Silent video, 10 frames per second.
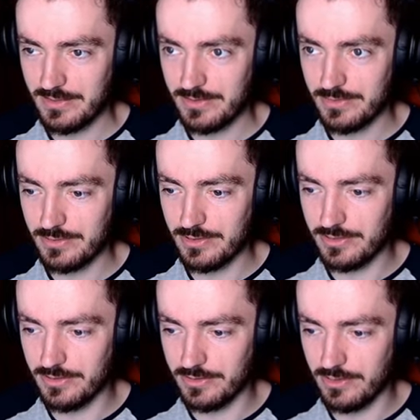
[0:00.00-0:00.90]
So we've got
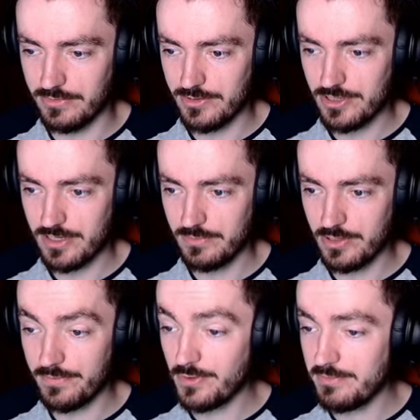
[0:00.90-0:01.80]
all the origin. We've
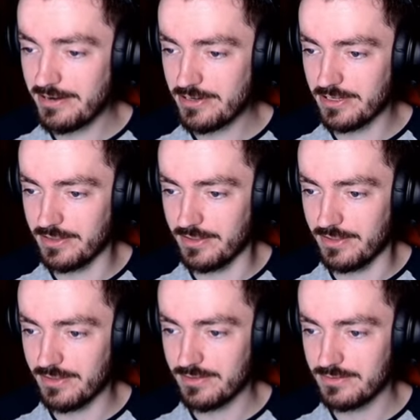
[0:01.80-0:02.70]
got a few
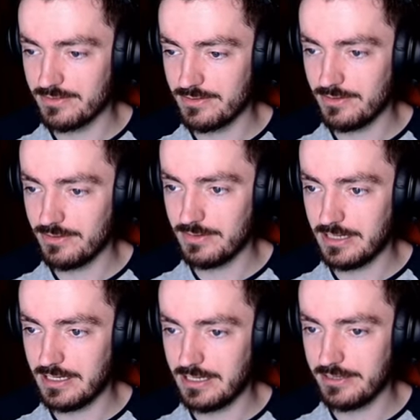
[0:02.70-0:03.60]
Americans.
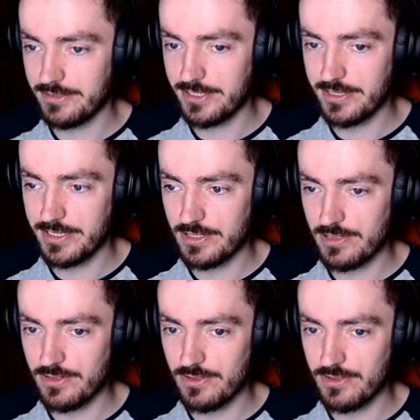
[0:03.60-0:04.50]

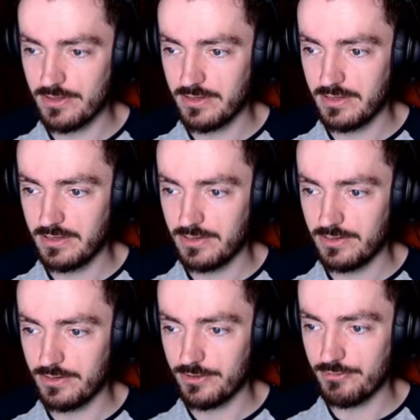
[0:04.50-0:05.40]
Irish.
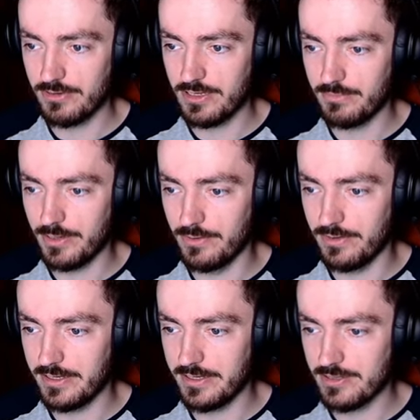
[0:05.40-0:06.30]
Austrian,
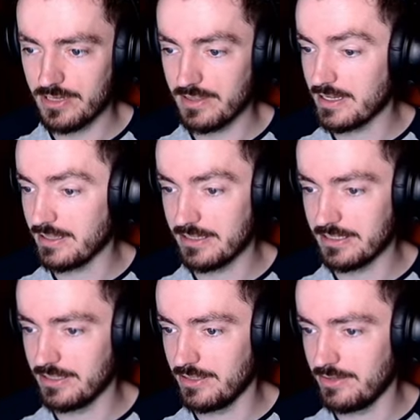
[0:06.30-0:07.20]
Polish,
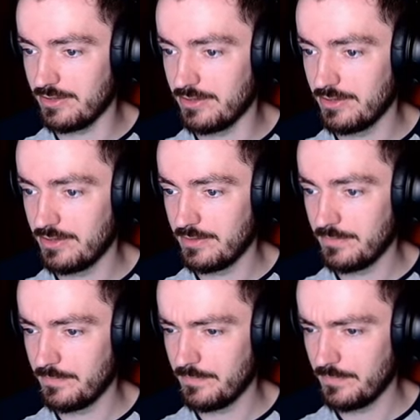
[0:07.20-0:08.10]
Italian,
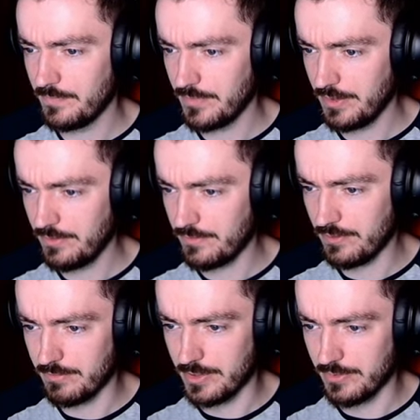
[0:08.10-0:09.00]

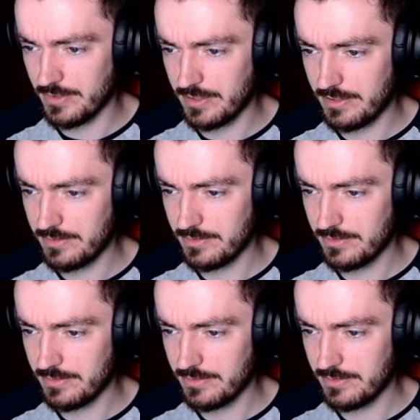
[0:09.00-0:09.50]
Formosa?